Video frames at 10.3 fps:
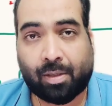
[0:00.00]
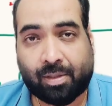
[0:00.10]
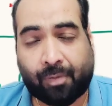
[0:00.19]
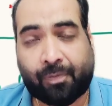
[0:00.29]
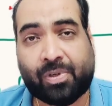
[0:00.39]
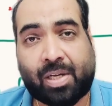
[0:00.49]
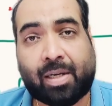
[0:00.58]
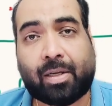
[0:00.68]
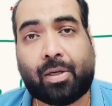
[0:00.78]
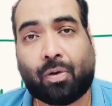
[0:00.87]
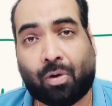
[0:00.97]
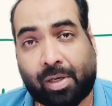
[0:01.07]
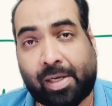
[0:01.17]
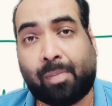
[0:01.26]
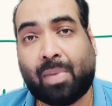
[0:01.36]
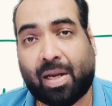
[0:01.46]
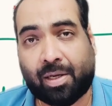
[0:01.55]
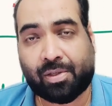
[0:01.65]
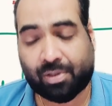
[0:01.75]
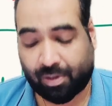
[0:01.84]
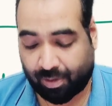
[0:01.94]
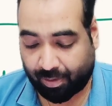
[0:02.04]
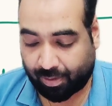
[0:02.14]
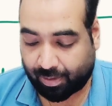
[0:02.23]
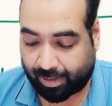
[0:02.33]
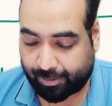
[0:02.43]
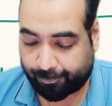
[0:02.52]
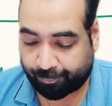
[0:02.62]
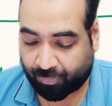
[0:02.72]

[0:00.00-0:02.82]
sufficiently already managed, right?